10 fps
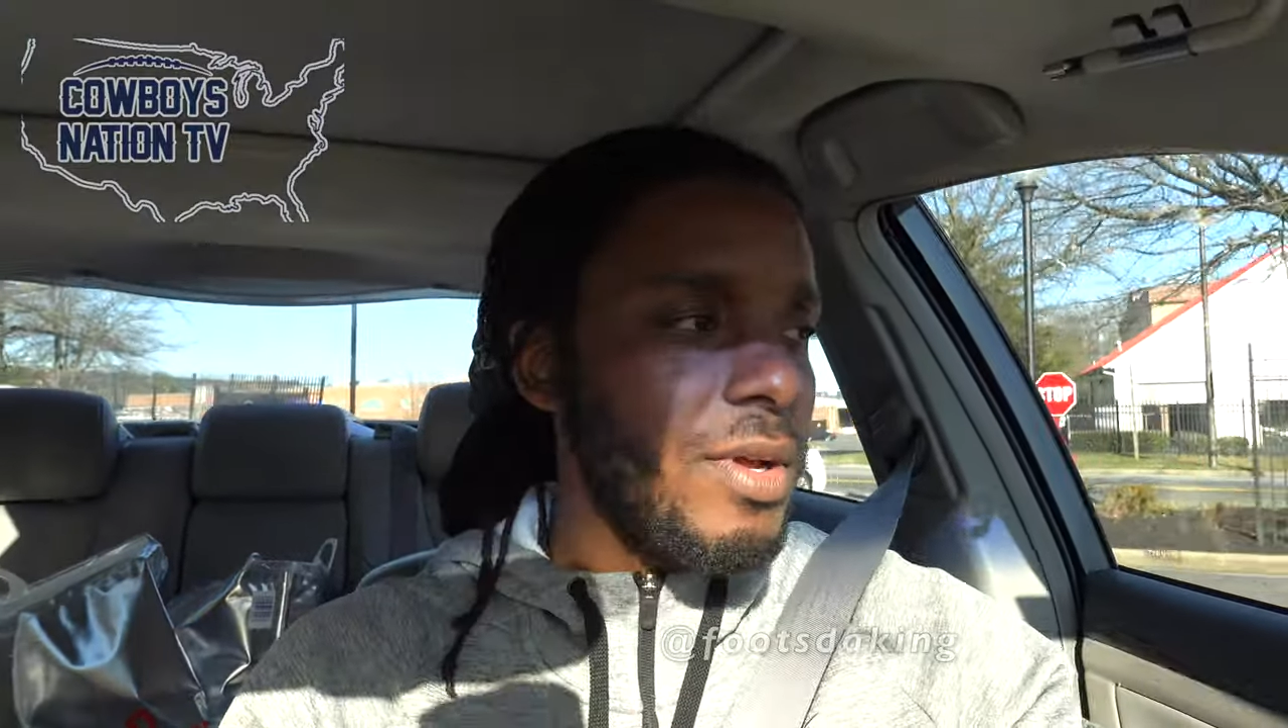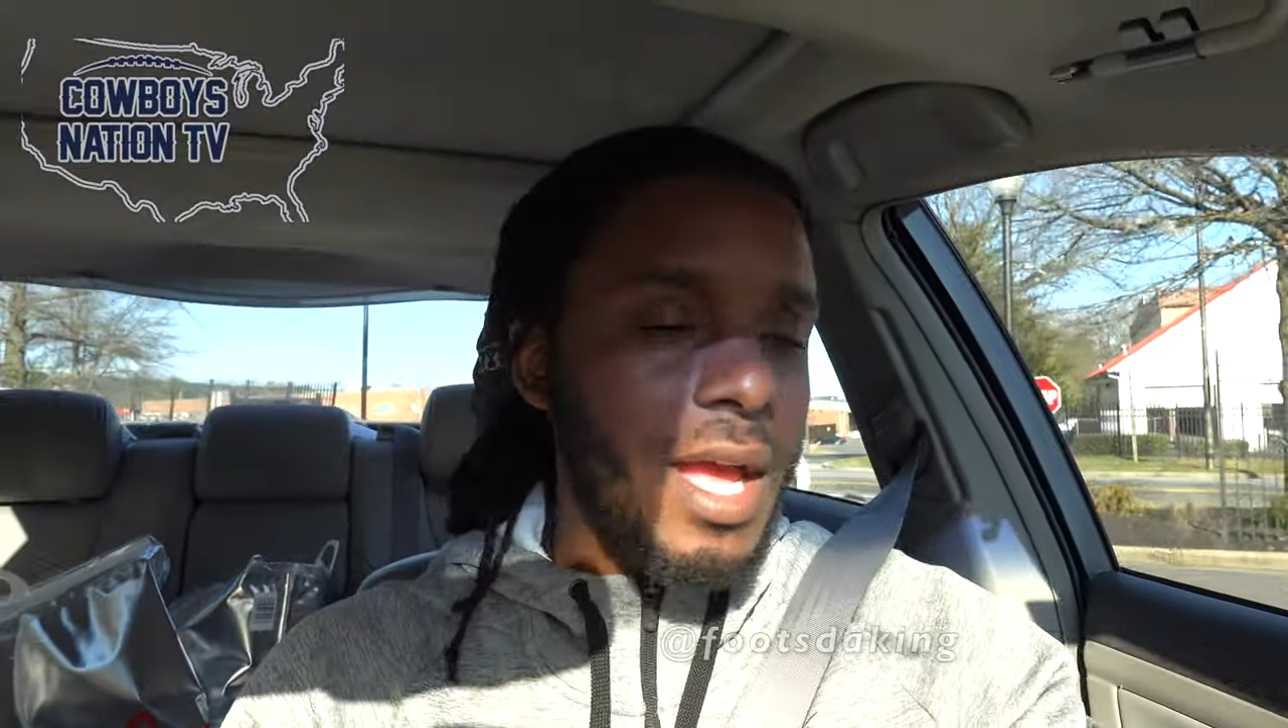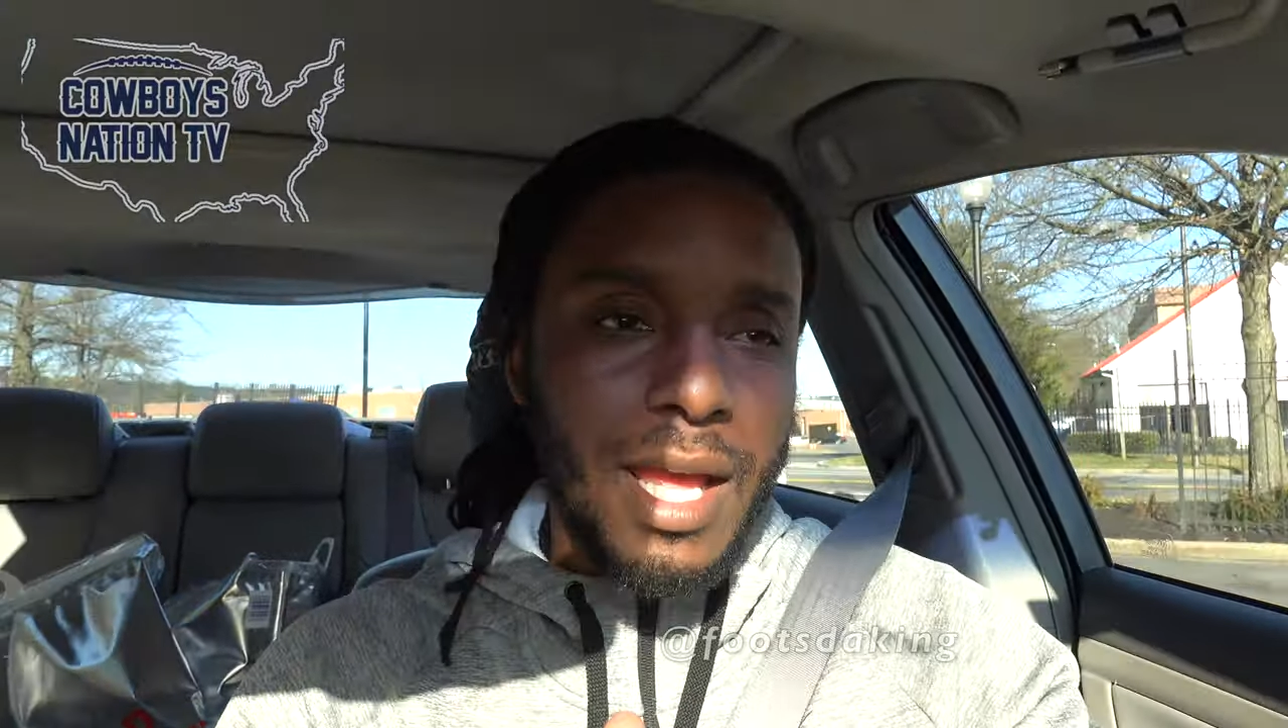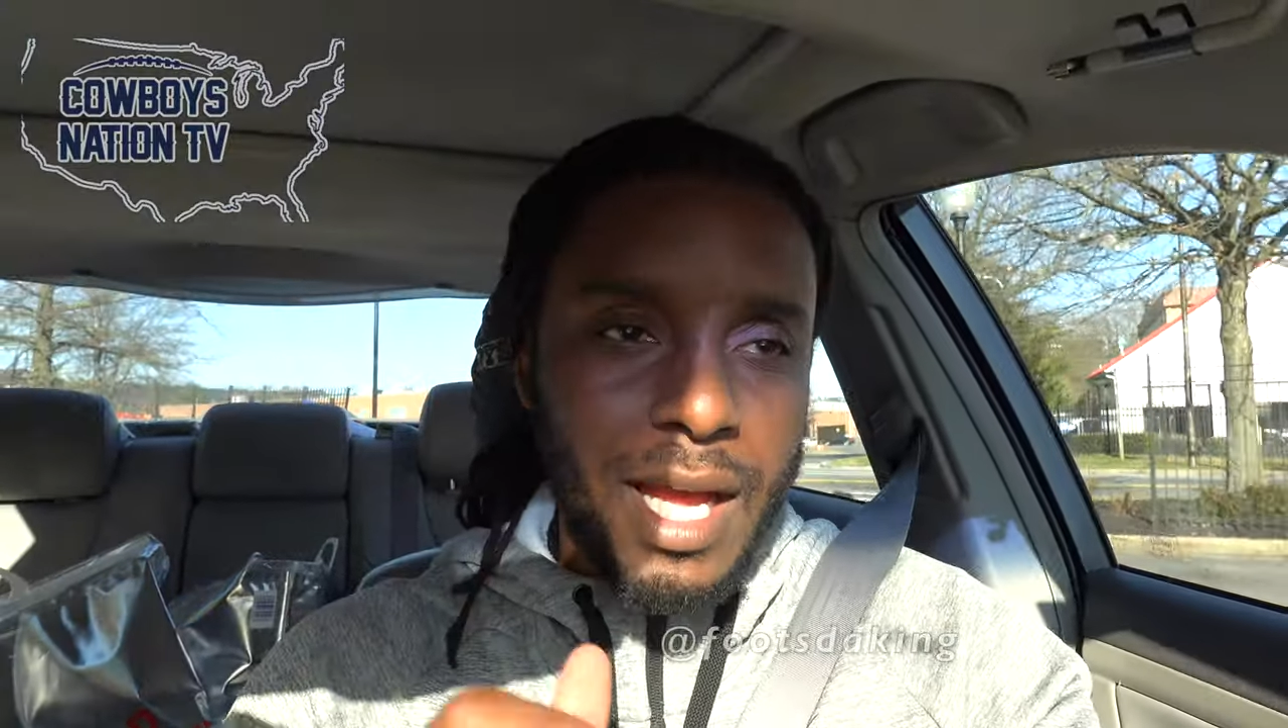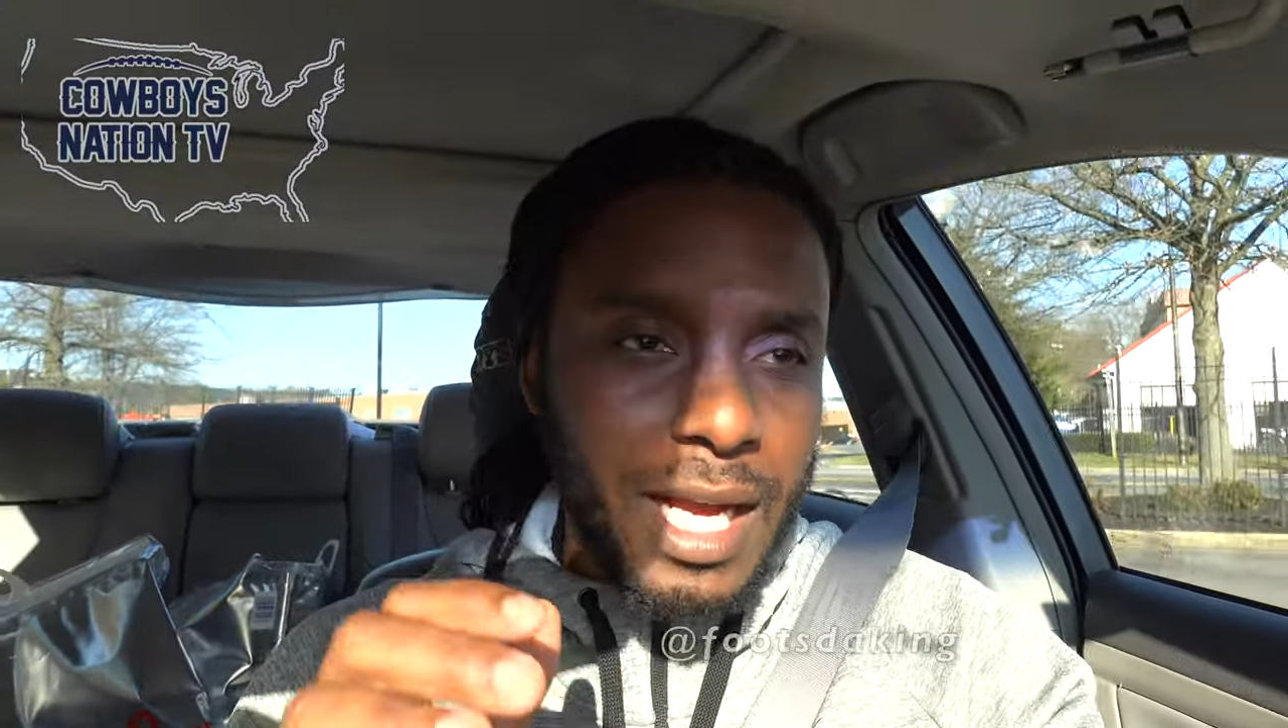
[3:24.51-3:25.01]

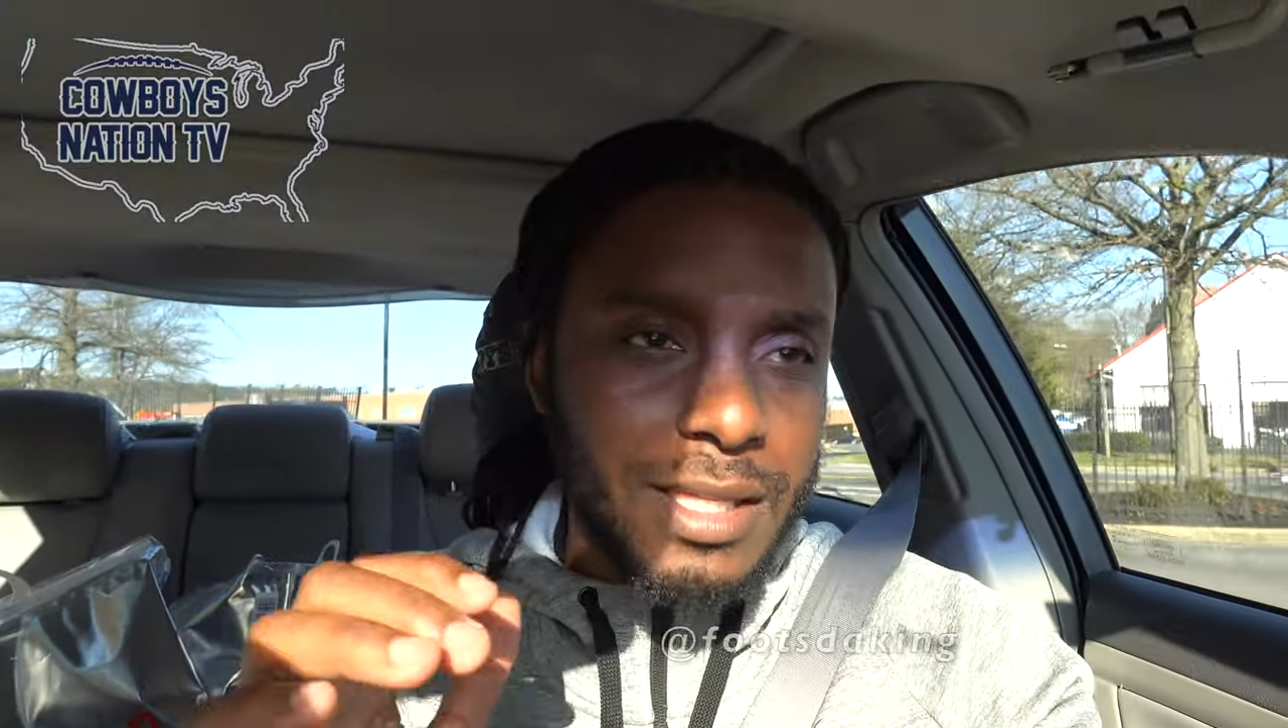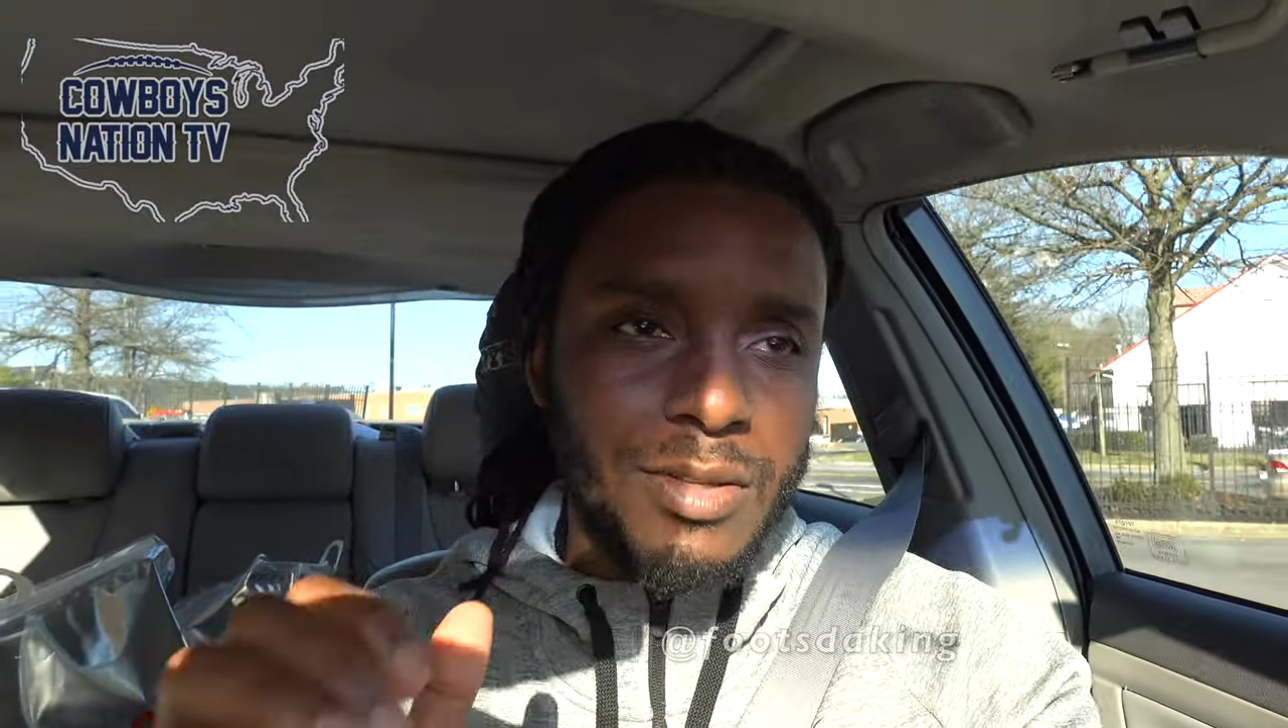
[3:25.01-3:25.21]
Hey, I got